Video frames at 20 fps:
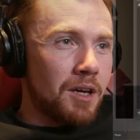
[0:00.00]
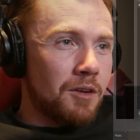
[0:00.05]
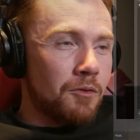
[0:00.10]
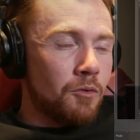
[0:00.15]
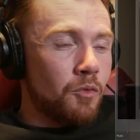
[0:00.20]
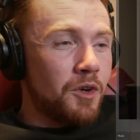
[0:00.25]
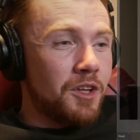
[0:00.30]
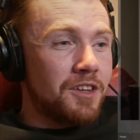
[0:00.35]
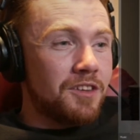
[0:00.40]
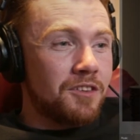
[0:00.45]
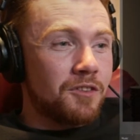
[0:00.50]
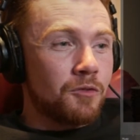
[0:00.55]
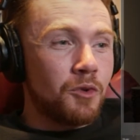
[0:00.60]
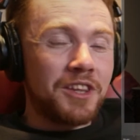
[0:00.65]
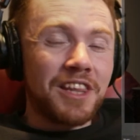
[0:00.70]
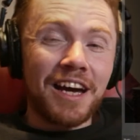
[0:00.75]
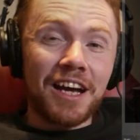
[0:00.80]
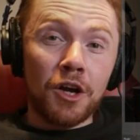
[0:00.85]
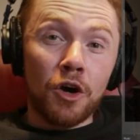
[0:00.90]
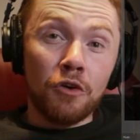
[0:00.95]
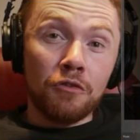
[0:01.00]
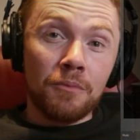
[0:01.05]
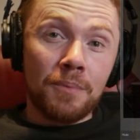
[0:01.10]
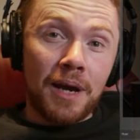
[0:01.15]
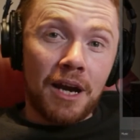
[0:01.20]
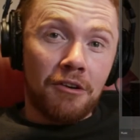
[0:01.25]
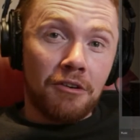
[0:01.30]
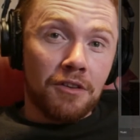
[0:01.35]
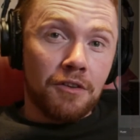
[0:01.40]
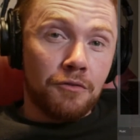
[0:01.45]
but without
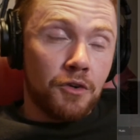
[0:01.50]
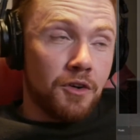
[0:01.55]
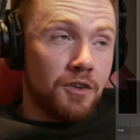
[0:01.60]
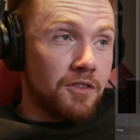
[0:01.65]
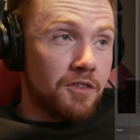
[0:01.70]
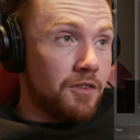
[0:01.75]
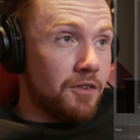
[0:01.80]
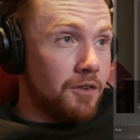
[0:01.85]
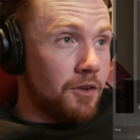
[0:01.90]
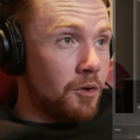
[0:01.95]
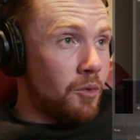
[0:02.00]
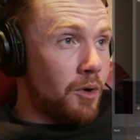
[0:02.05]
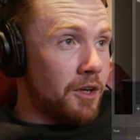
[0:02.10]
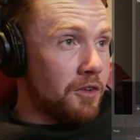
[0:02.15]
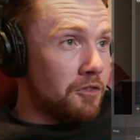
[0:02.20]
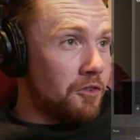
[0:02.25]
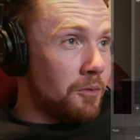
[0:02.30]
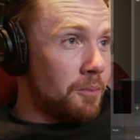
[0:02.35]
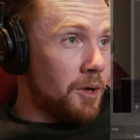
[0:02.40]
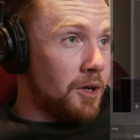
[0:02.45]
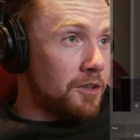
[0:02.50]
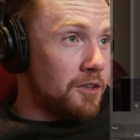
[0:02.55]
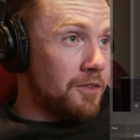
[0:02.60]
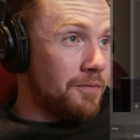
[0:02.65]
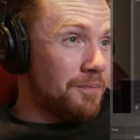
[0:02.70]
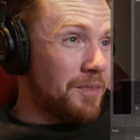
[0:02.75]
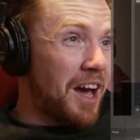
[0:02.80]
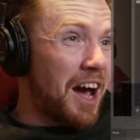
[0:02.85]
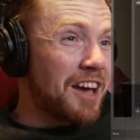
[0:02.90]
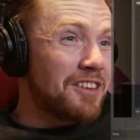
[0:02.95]
overpowering the voice quite so
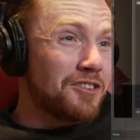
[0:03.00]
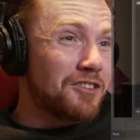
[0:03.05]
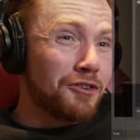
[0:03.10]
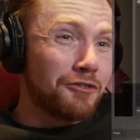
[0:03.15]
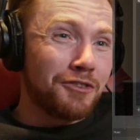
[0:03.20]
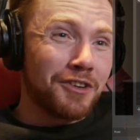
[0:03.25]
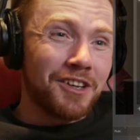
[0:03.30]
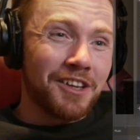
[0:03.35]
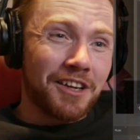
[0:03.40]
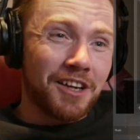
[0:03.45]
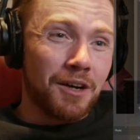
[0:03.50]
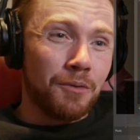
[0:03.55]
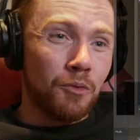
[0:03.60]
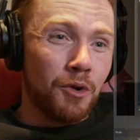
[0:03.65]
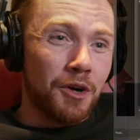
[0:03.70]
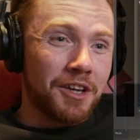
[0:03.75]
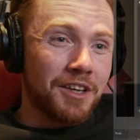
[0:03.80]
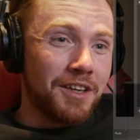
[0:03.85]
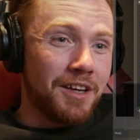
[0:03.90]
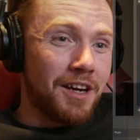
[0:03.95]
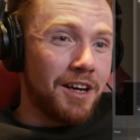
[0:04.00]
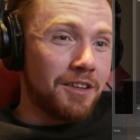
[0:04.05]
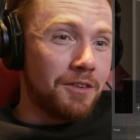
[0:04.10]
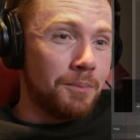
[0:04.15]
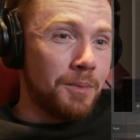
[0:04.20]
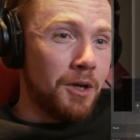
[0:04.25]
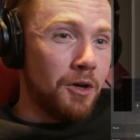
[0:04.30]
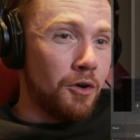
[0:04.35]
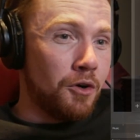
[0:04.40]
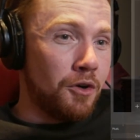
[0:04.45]
much. I still feel like I'm working
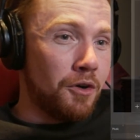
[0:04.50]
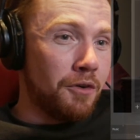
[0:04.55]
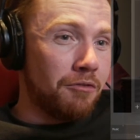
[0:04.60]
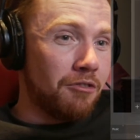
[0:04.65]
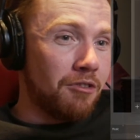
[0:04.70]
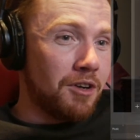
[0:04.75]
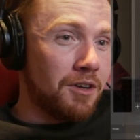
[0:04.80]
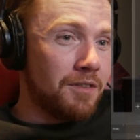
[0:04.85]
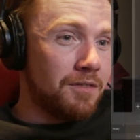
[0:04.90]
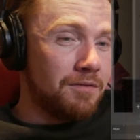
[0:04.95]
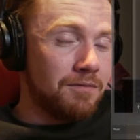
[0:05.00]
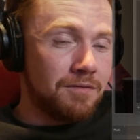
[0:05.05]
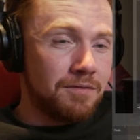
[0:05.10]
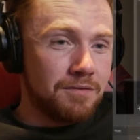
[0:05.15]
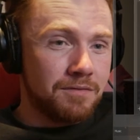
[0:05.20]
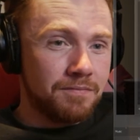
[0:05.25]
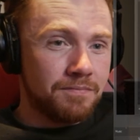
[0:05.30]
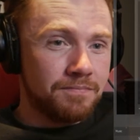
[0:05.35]
hard to be heard over it.